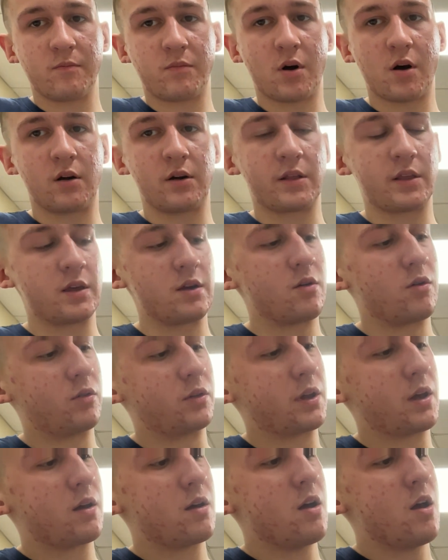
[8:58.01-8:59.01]
part of the
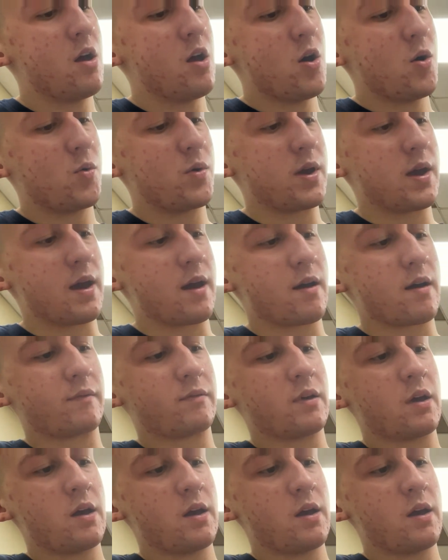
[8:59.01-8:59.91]
ulna, we have